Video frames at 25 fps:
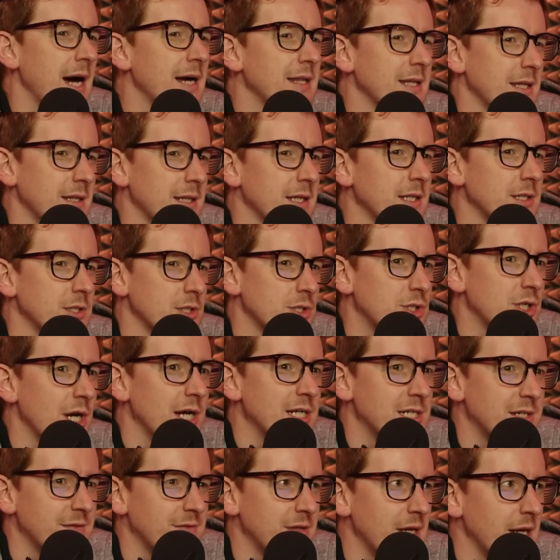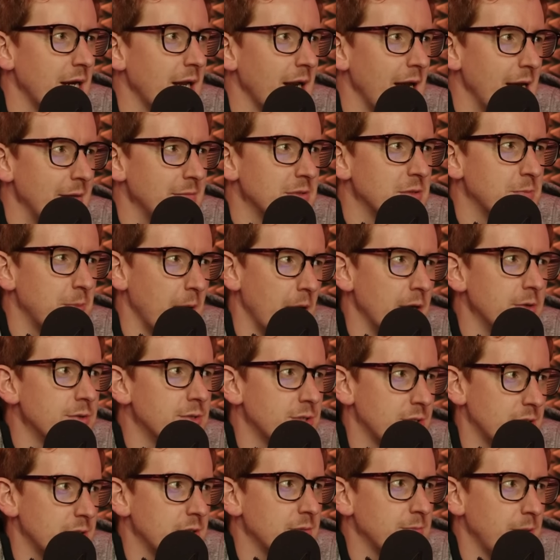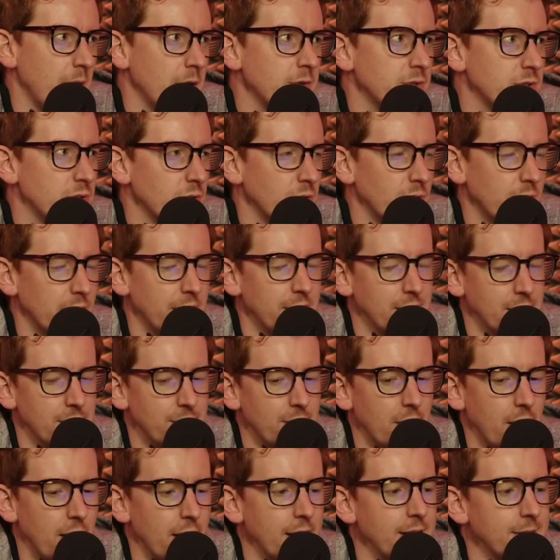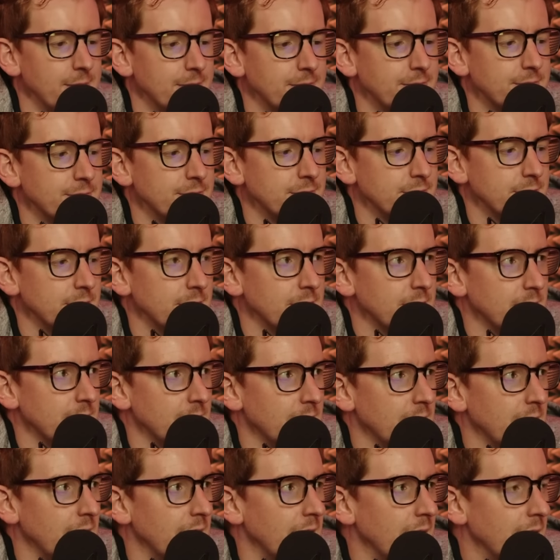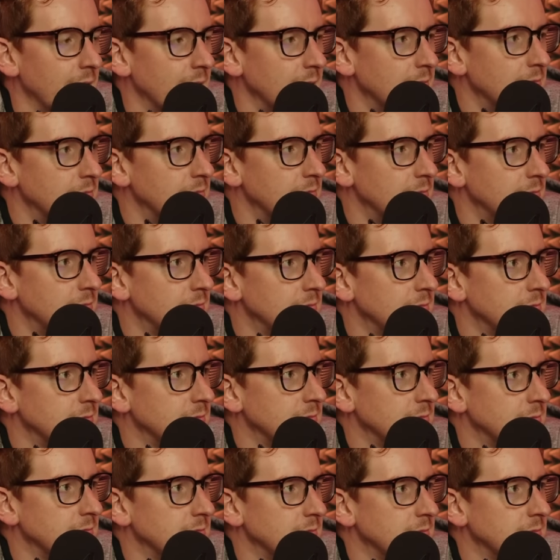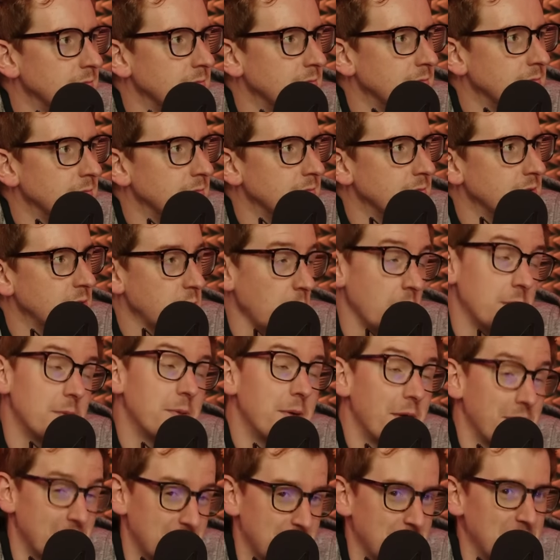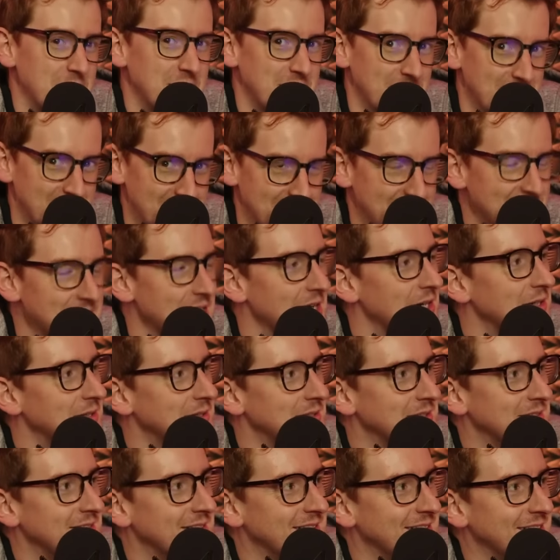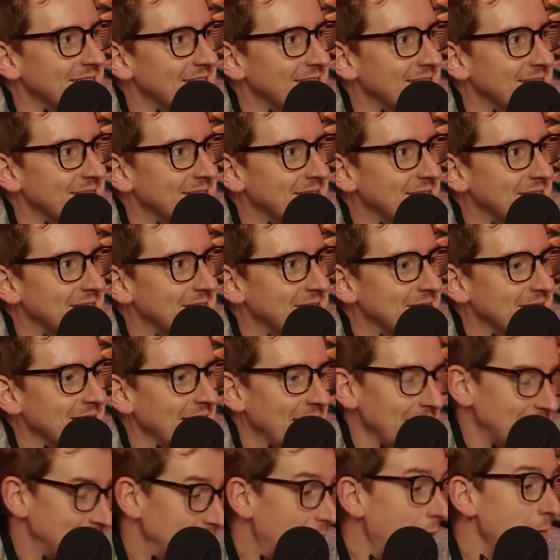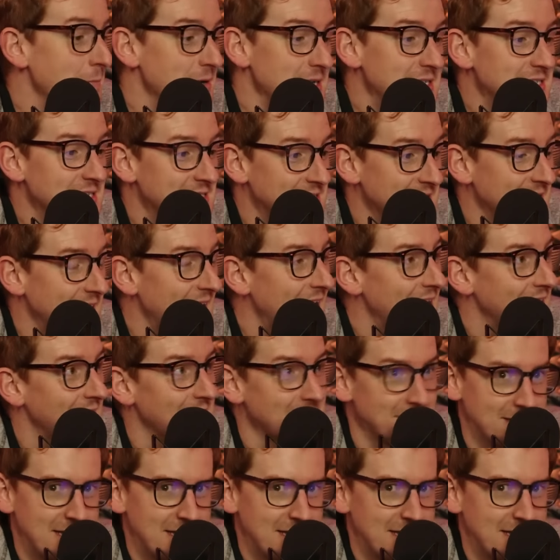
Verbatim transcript: Yeah, I think it feels like where it's naturally headed. Post All In, you're right. Post Sweet Chin Disco. Sweet Chin Disco. I need to dig out that.